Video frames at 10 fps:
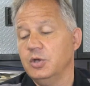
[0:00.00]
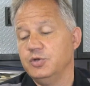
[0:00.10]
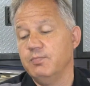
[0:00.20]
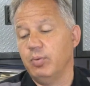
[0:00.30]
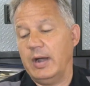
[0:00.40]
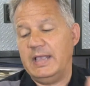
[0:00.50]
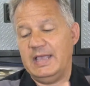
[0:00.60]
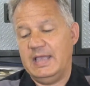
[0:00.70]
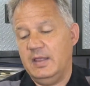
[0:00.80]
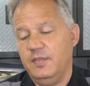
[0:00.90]
to break
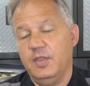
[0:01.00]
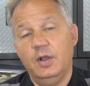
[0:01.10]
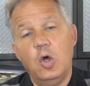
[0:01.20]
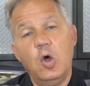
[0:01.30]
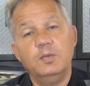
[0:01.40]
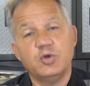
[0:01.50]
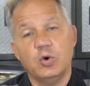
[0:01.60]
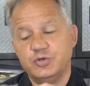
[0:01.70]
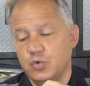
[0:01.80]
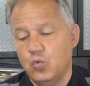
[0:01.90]
in the lobes
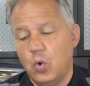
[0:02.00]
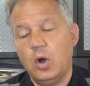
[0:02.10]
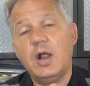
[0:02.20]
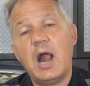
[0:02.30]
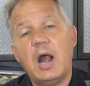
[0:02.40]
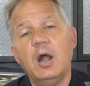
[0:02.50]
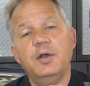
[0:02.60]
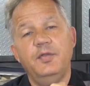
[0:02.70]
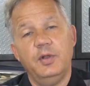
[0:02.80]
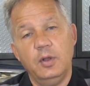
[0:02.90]
or to work
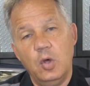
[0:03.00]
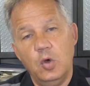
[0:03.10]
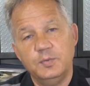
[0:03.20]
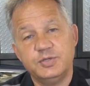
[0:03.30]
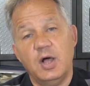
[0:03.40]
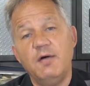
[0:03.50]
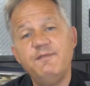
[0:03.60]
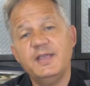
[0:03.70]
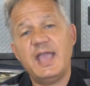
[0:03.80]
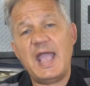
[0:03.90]
hard in the lobes
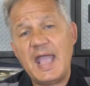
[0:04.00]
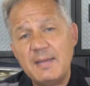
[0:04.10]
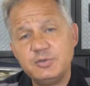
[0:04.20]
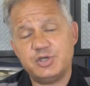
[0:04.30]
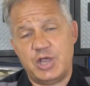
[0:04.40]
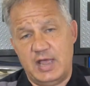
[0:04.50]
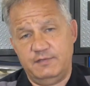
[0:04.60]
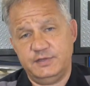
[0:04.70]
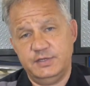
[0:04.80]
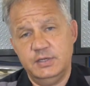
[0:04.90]
of the camshaft